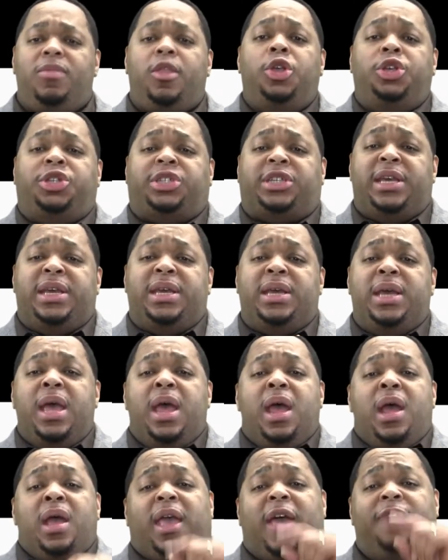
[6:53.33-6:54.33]
You see,
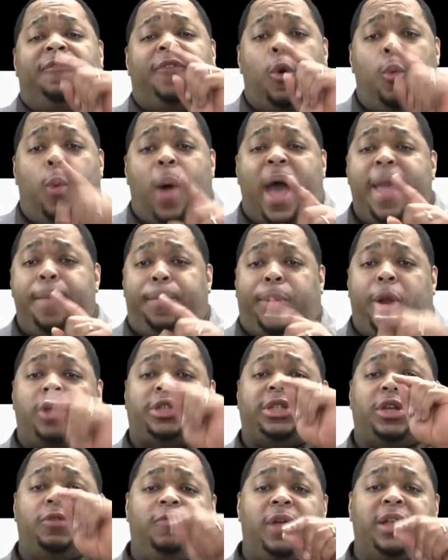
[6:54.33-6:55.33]
if a white
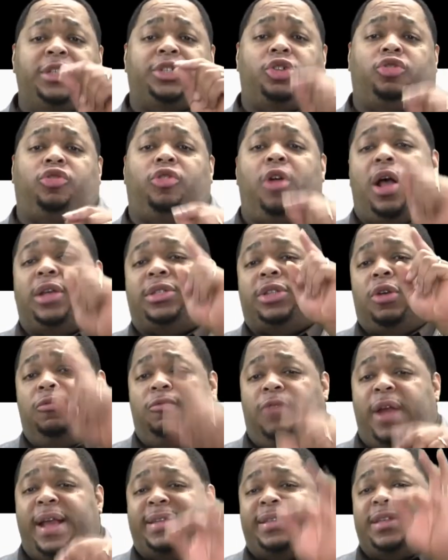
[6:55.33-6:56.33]
person runs across a
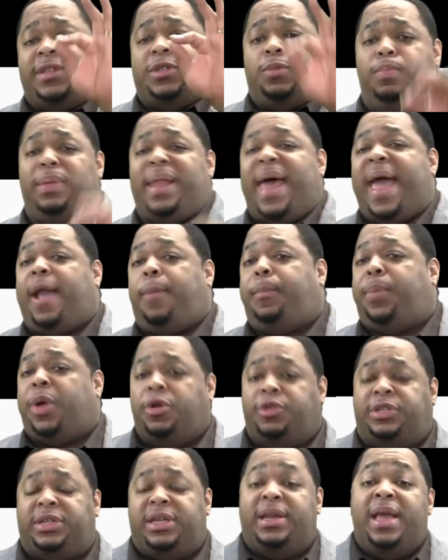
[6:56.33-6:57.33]
racist black
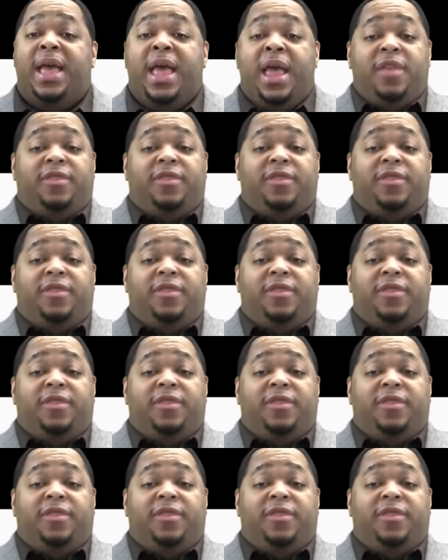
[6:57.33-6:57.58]
person,